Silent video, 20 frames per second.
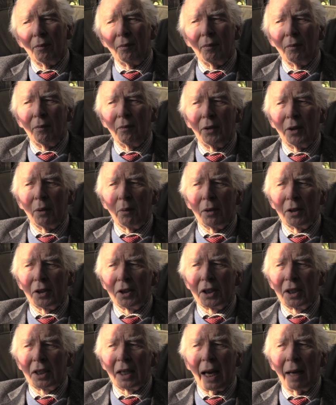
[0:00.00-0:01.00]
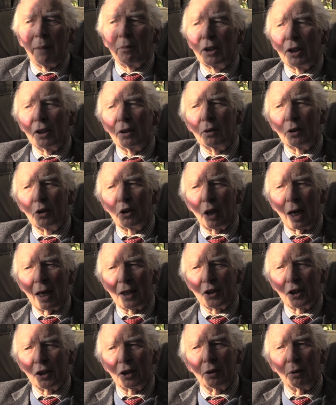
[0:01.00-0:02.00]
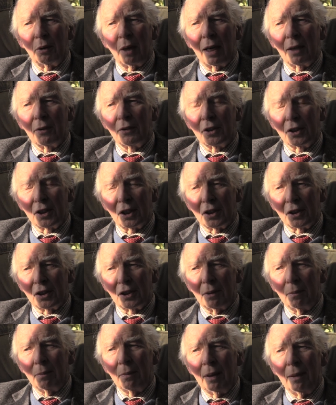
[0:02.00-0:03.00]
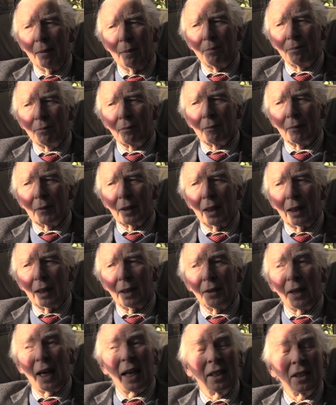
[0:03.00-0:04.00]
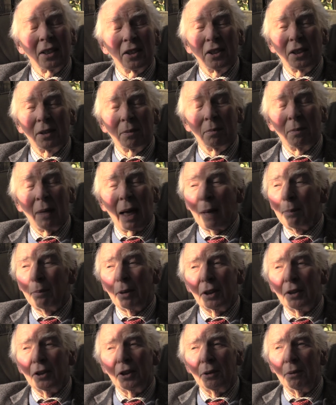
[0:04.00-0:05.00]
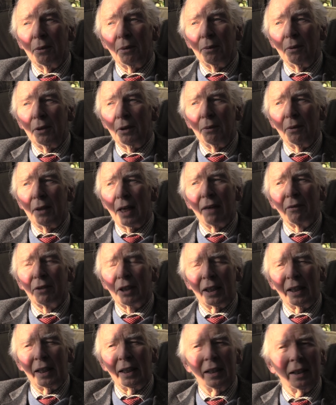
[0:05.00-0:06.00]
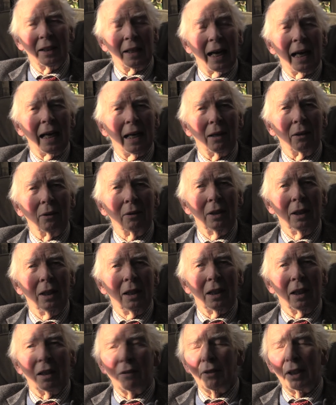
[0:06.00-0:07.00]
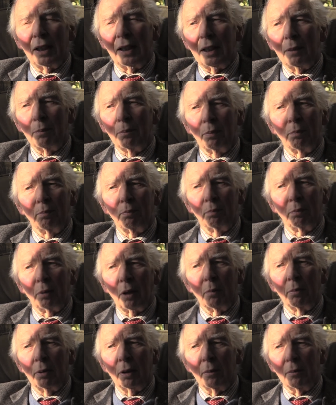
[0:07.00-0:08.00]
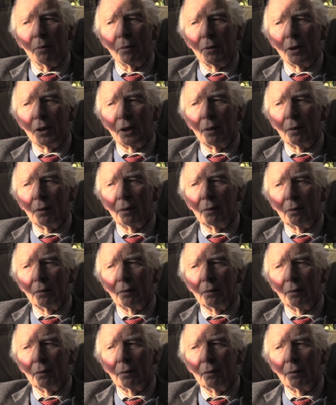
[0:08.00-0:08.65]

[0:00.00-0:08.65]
that there was absolute trust throughout the system, and that has happened. You, you never hear now of any problems.